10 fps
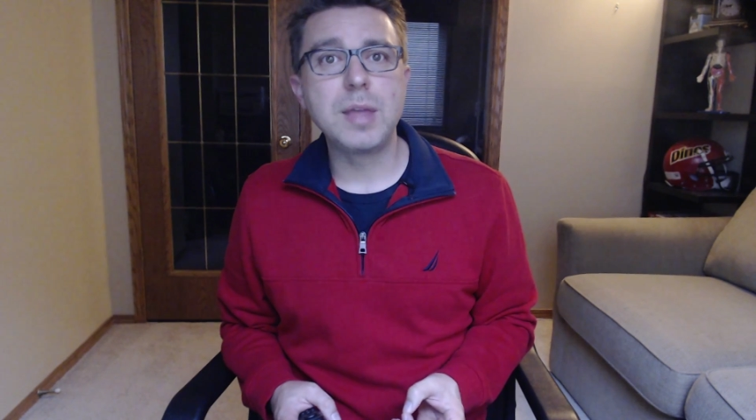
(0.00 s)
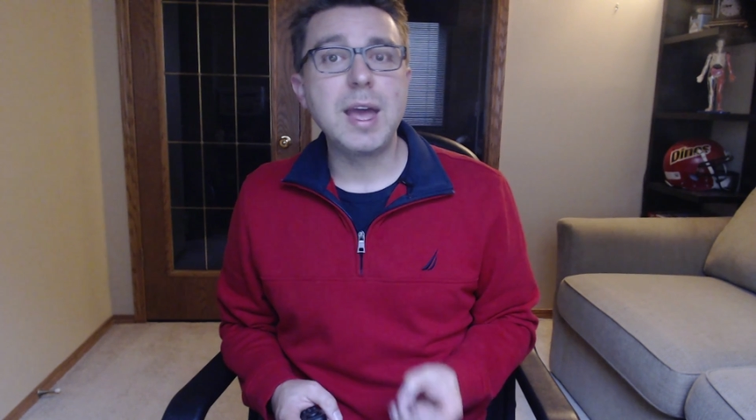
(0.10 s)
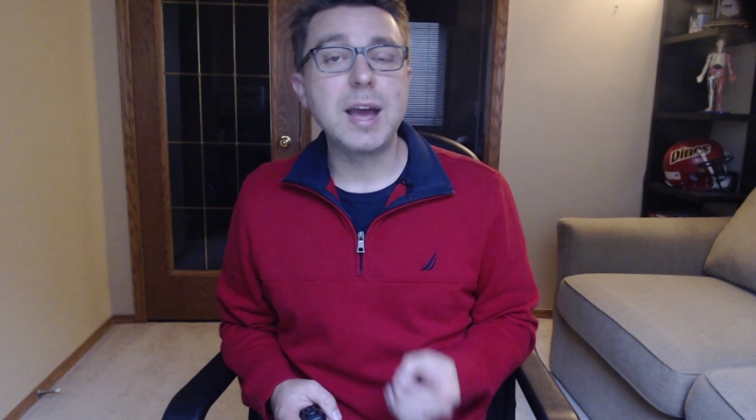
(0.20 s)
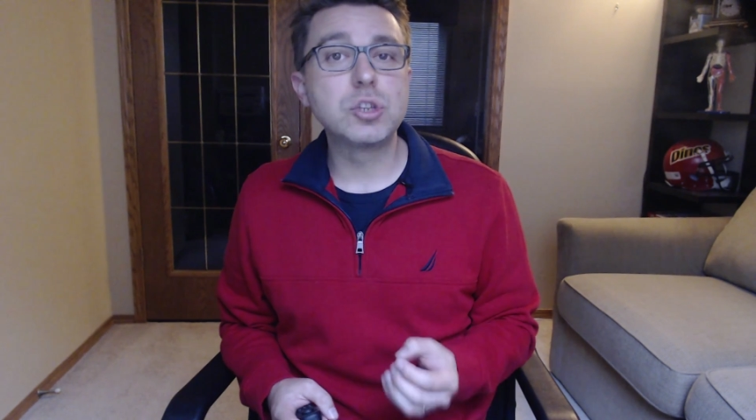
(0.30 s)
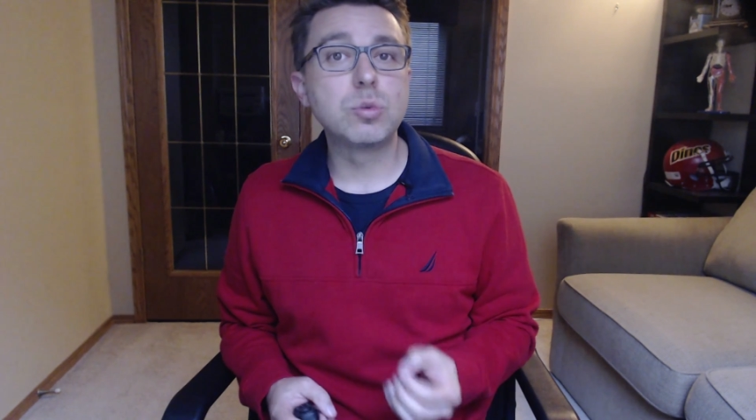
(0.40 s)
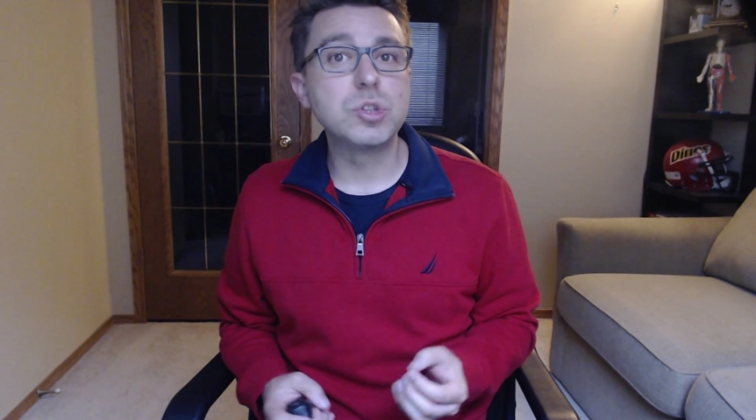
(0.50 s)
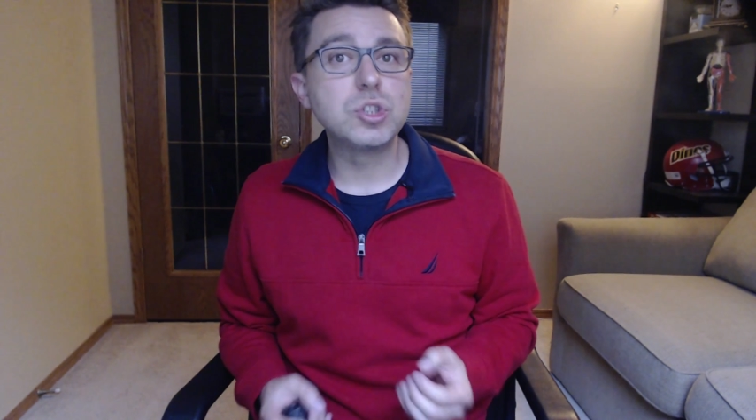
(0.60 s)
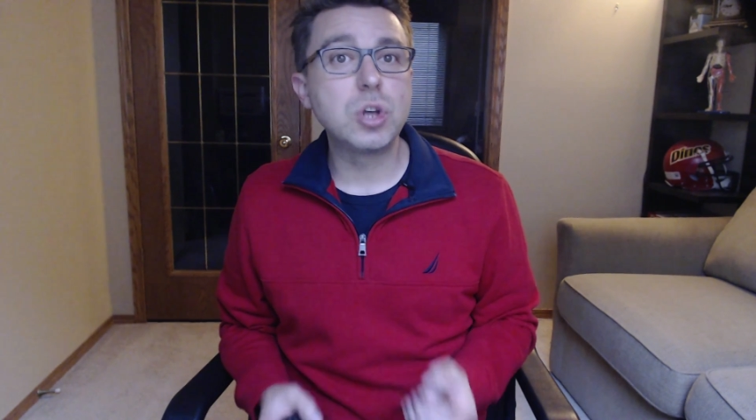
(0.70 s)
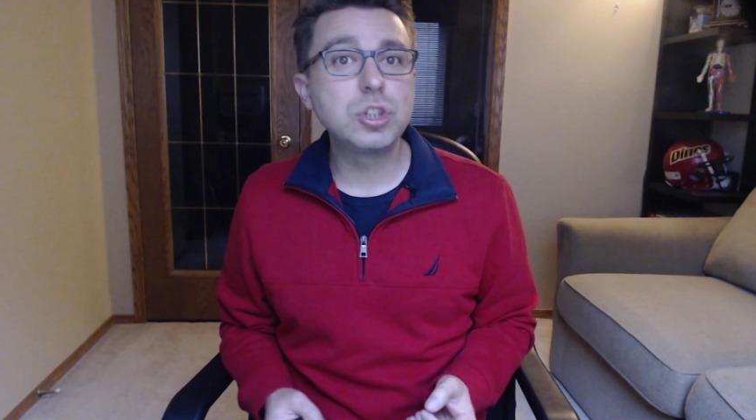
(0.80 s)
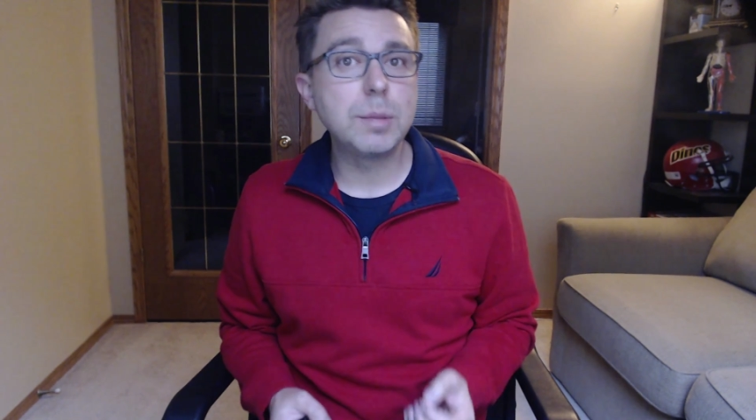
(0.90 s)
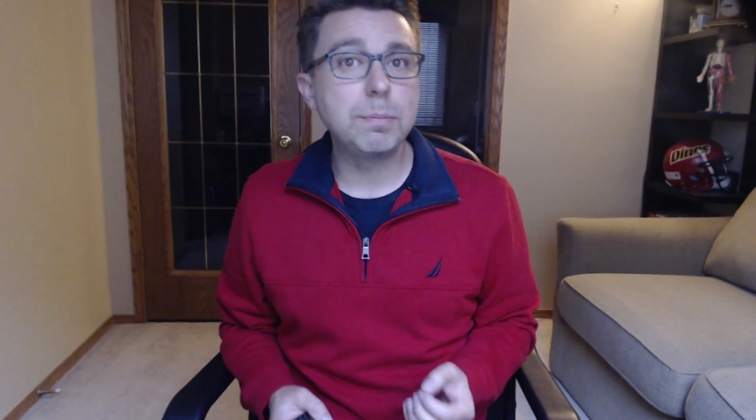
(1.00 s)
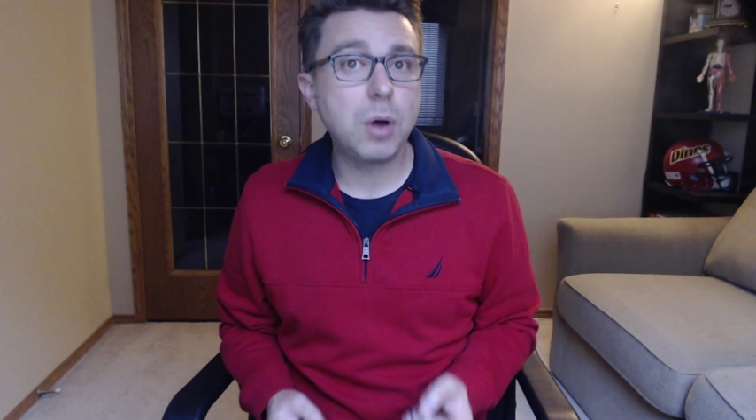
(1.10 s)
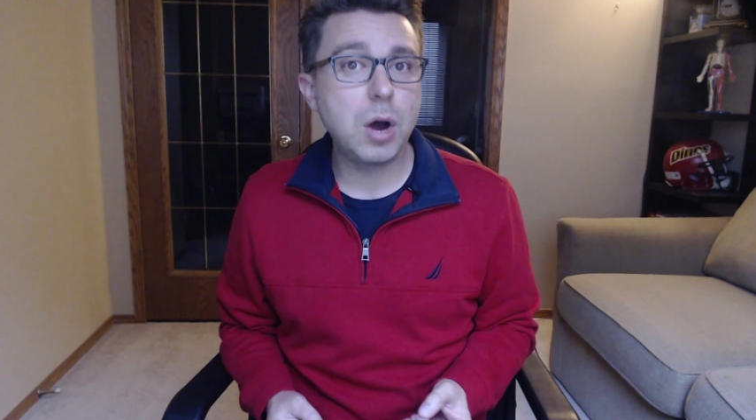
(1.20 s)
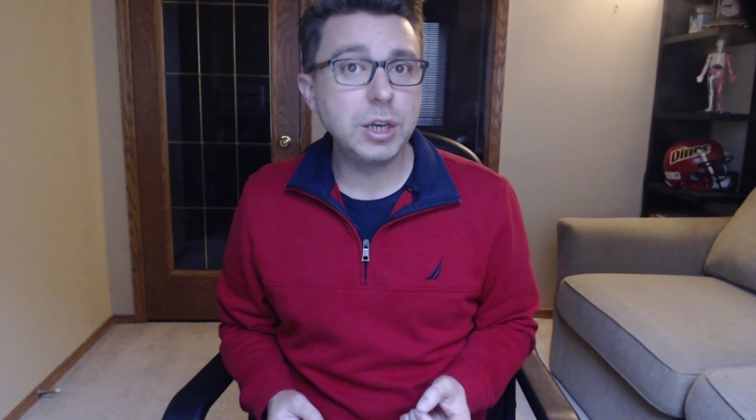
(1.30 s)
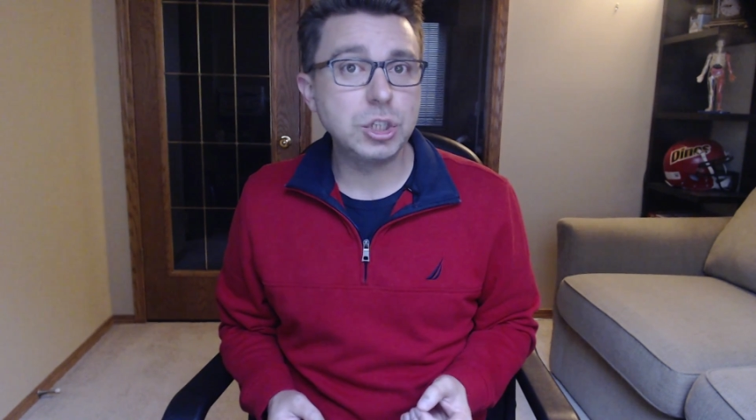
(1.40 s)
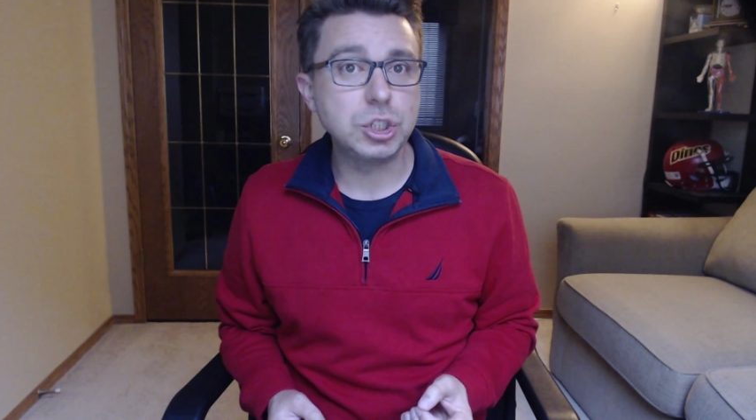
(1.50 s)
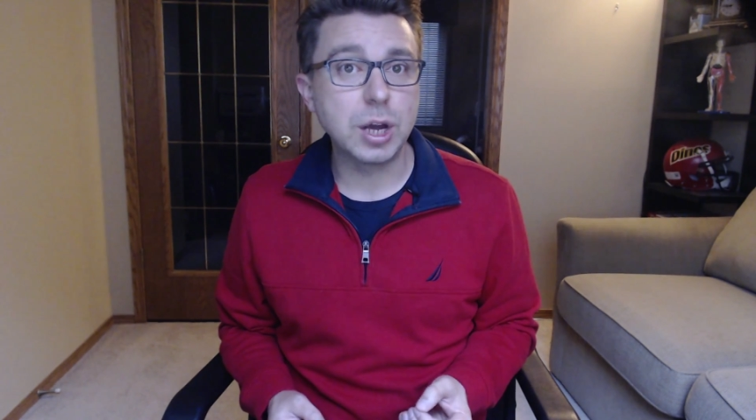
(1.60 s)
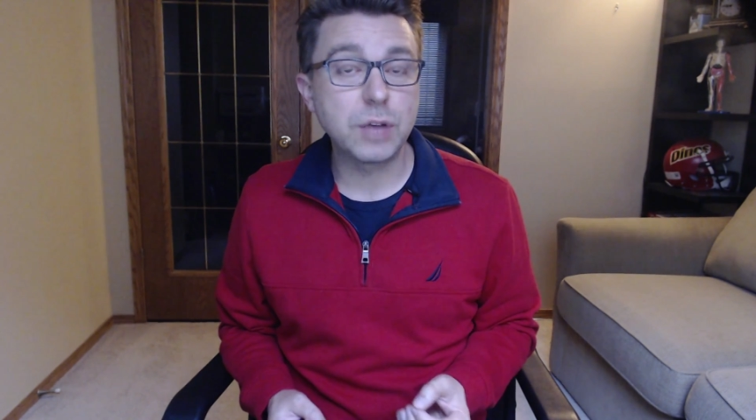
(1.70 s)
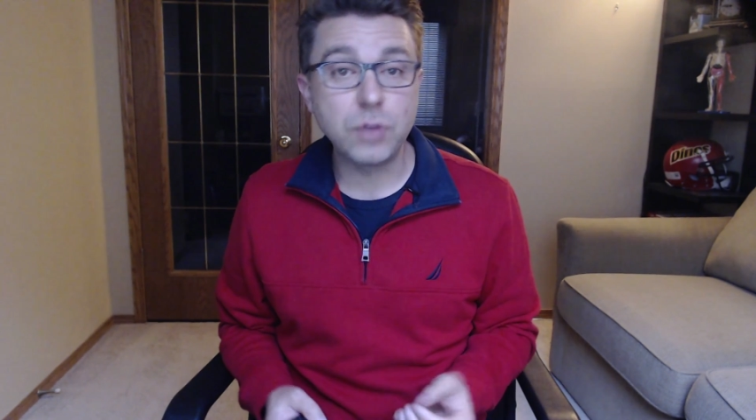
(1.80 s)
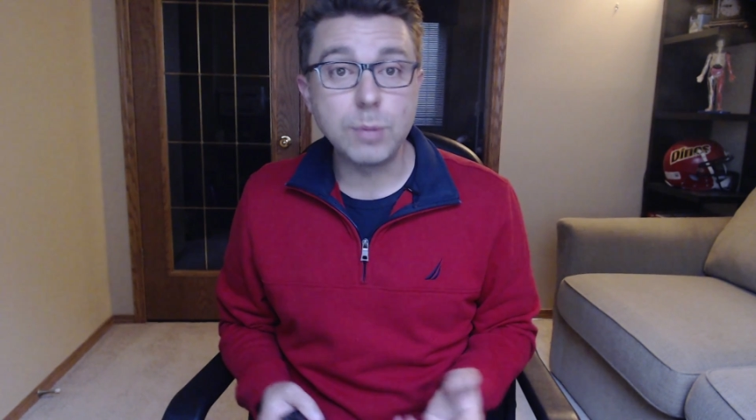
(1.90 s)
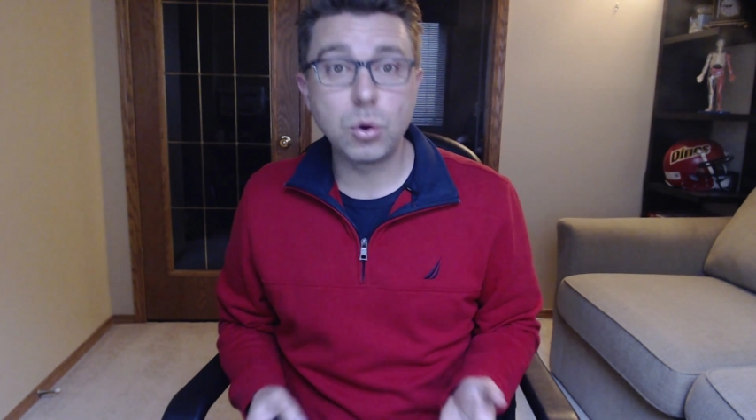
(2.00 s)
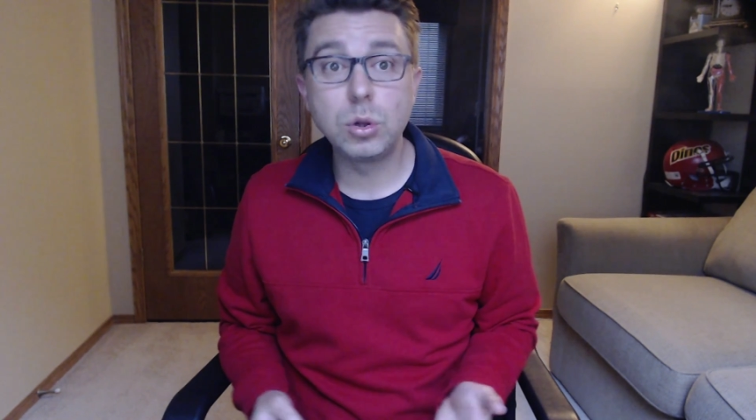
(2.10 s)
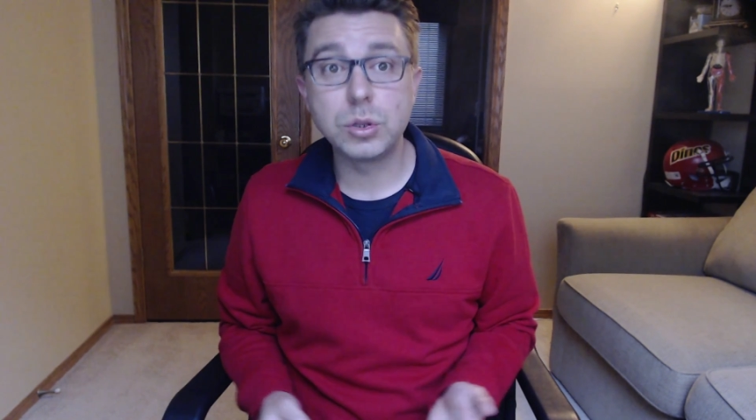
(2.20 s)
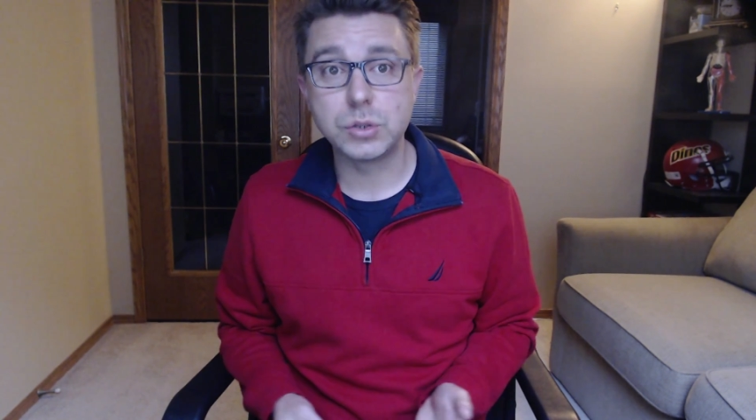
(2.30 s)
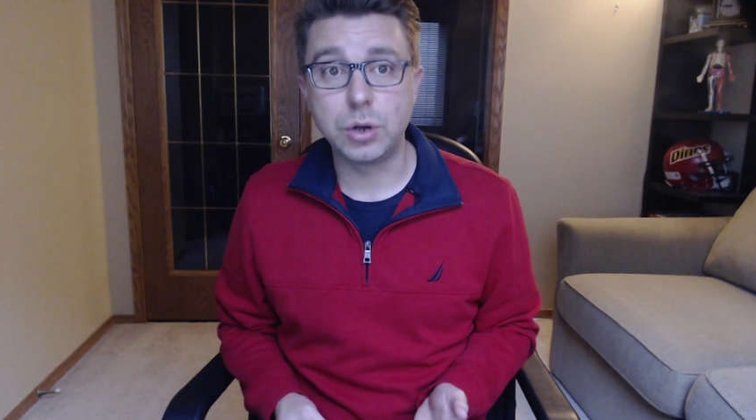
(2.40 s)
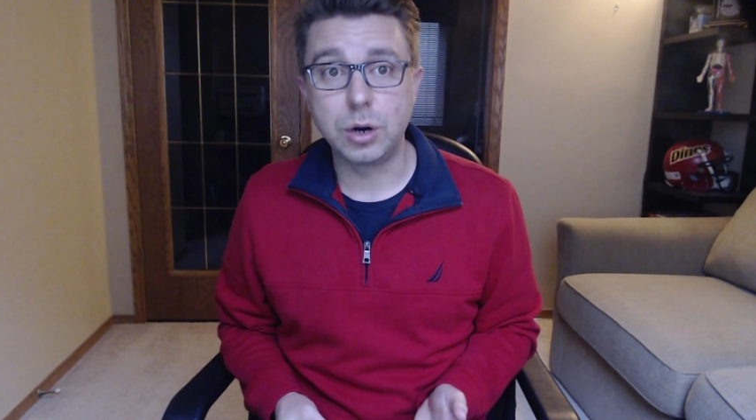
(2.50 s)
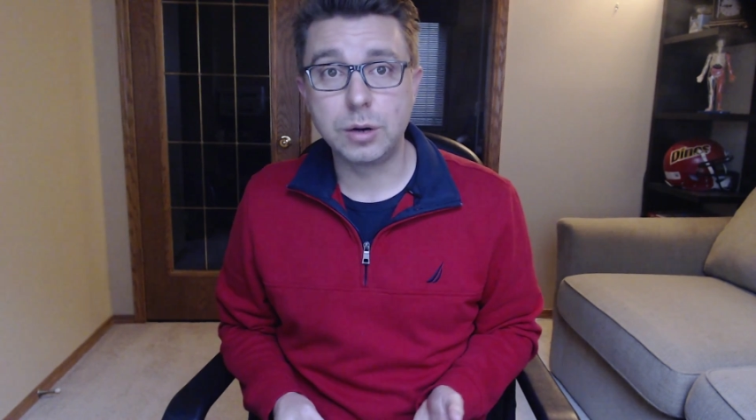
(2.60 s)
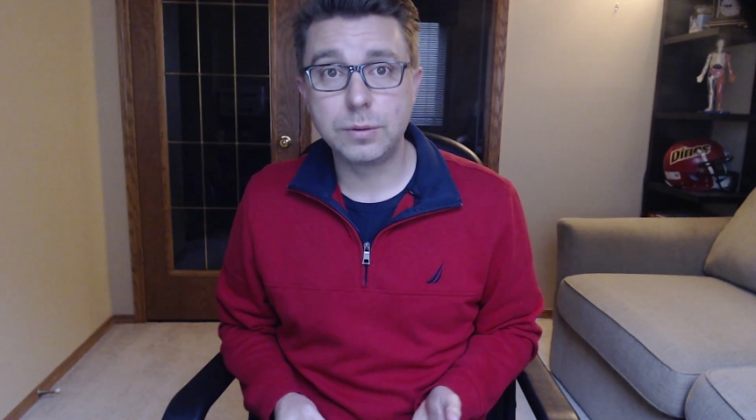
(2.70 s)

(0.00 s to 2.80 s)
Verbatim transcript: as a result of the body check from Kolesar.